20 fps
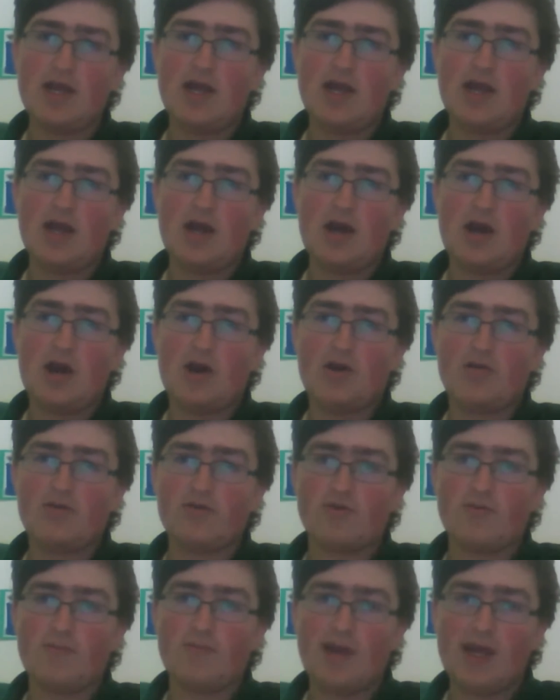other
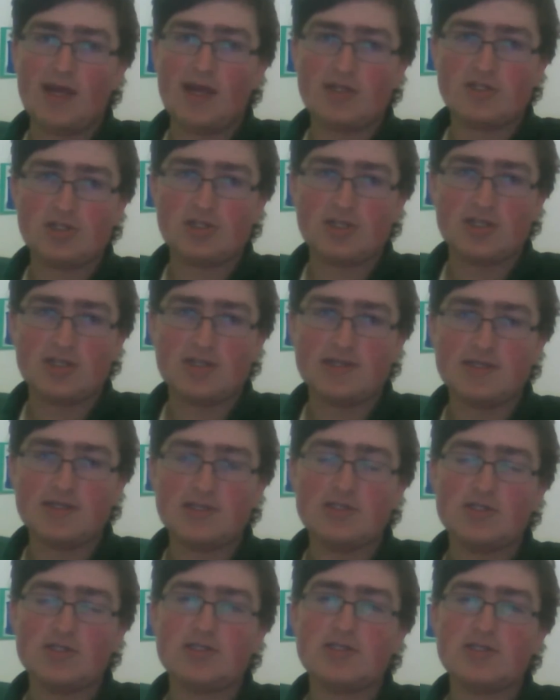
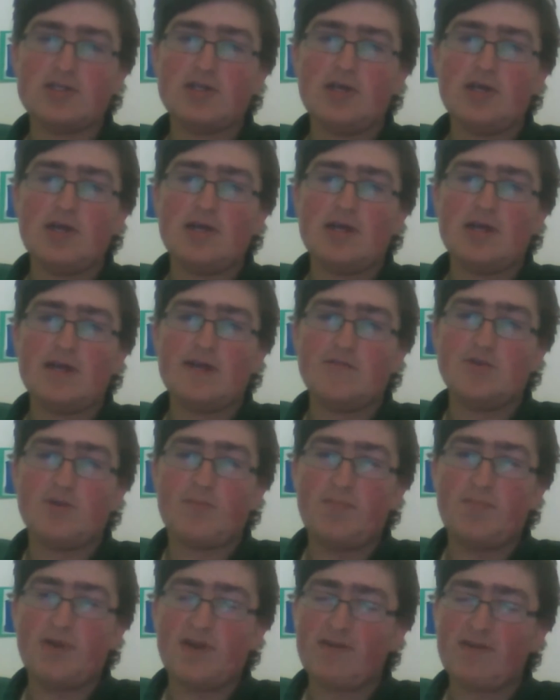mages, gives you a
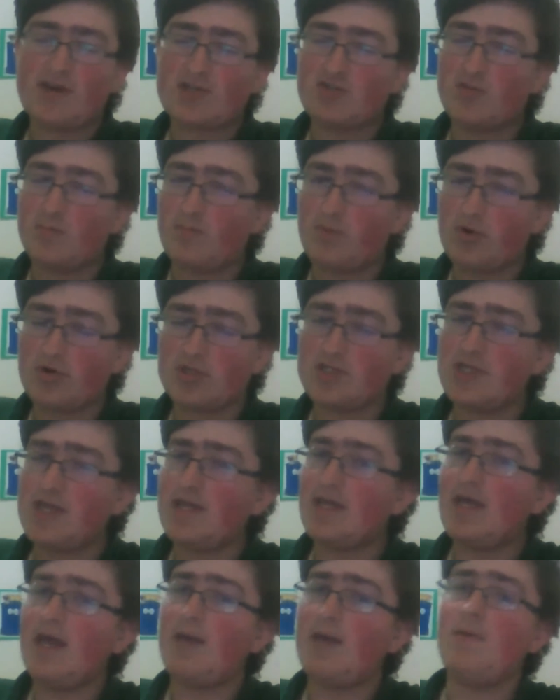bit of extra burst late
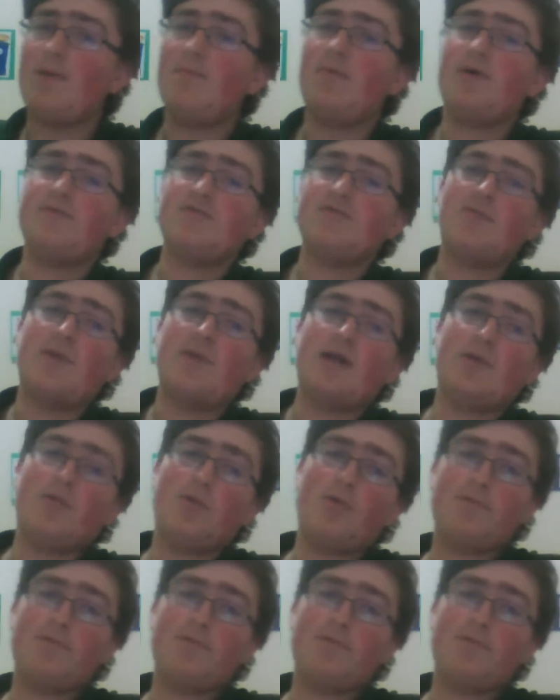game, and buffs your mana worm.